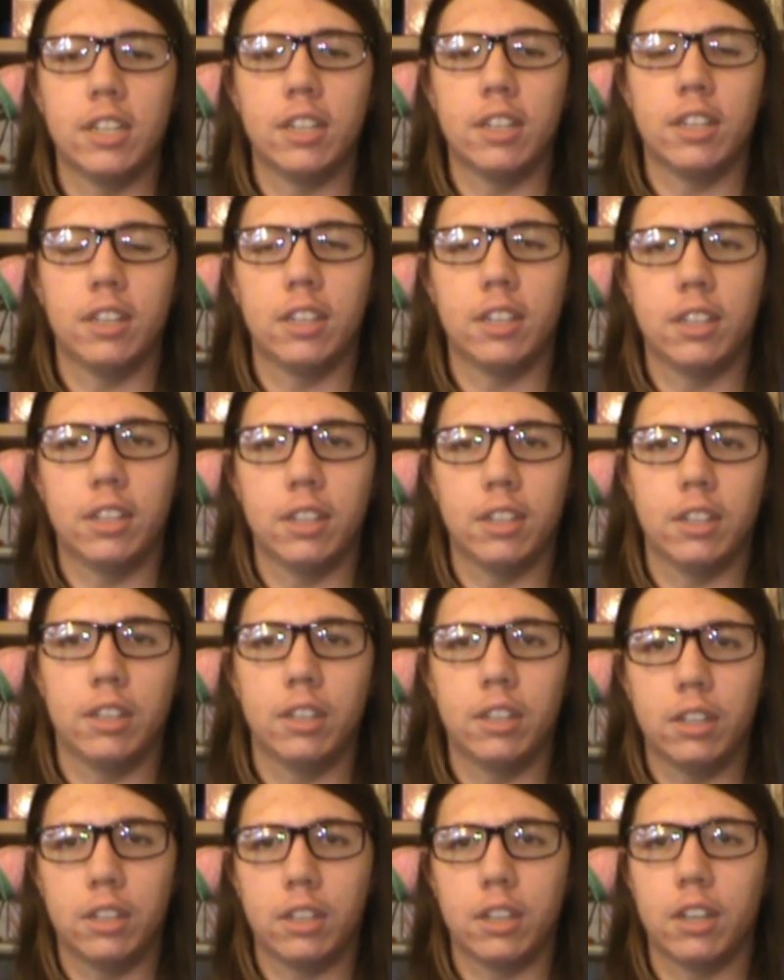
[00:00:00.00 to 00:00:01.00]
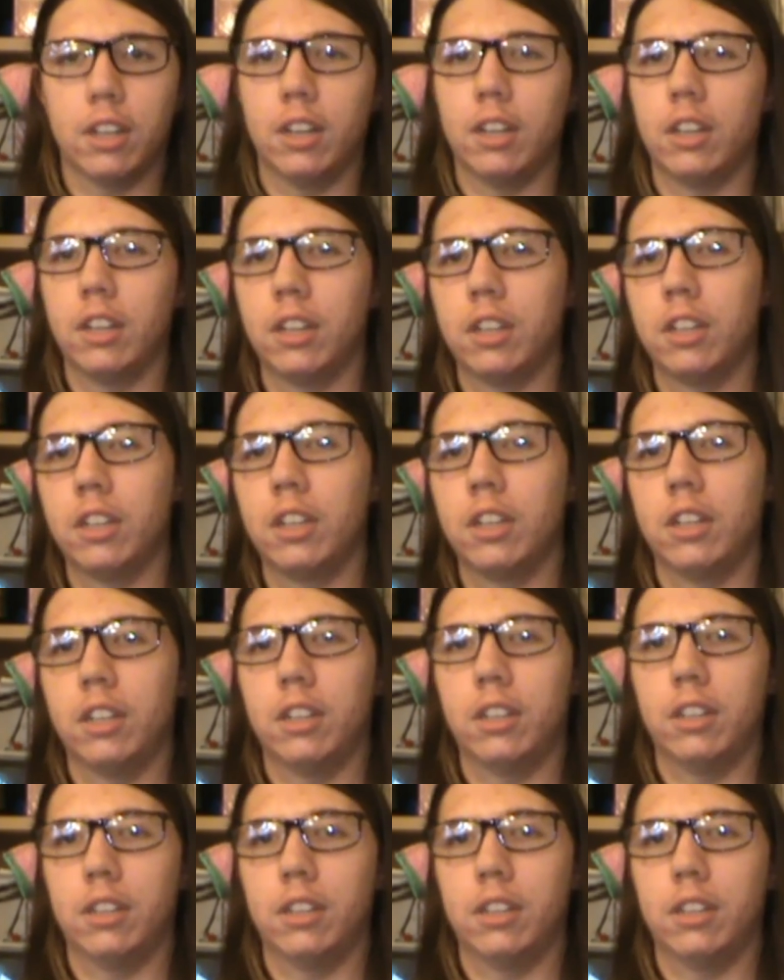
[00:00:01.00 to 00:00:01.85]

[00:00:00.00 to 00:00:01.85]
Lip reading: Nothing is said.